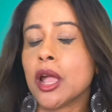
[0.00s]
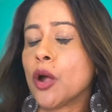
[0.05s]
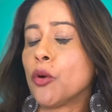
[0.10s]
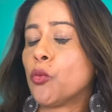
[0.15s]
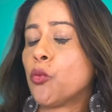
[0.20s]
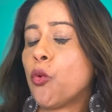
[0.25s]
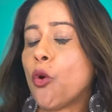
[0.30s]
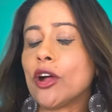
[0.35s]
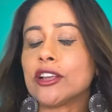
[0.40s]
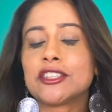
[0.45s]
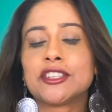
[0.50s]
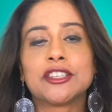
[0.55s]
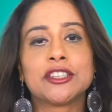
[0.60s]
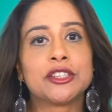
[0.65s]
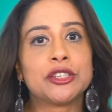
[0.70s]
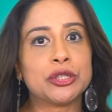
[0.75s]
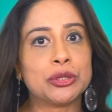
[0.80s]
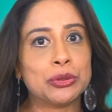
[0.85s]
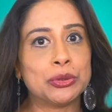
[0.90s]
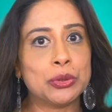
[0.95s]
what to
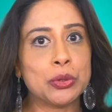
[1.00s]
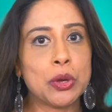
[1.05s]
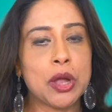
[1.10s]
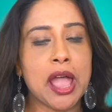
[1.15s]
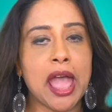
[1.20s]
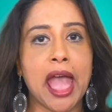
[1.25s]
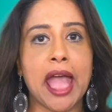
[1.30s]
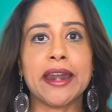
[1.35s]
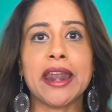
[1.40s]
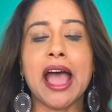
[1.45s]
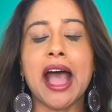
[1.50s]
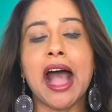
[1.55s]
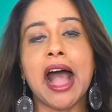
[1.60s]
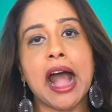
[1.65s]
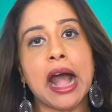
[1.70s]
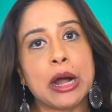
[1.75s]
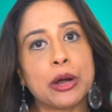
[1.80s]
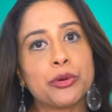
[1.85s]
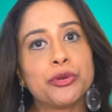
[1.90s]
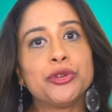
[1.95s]
do and
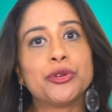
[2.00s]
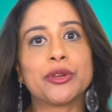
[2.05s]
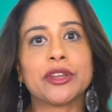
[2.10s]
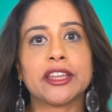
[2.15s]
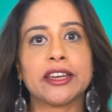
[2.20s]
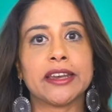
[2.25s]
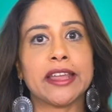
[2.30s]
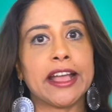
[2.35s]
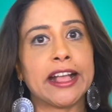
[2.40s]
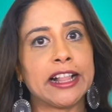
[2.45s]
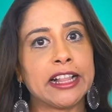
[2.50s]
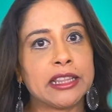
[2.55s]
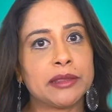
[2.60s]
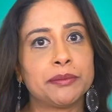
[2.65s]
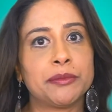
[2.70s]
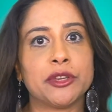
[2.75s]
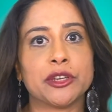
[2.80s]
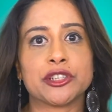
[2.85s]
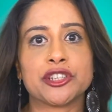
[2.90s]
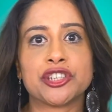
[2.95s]
how you can help
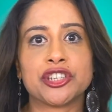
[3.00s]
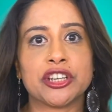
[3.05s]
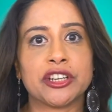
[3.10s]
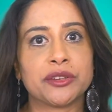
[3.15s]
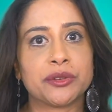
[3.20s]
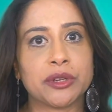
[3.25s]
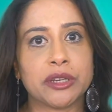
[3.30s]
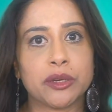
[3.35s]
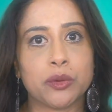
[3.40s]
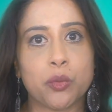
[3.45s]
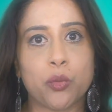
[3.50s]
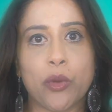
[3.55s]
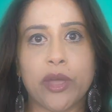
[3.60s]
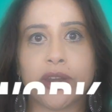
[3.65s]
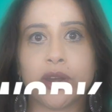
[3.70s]
your children when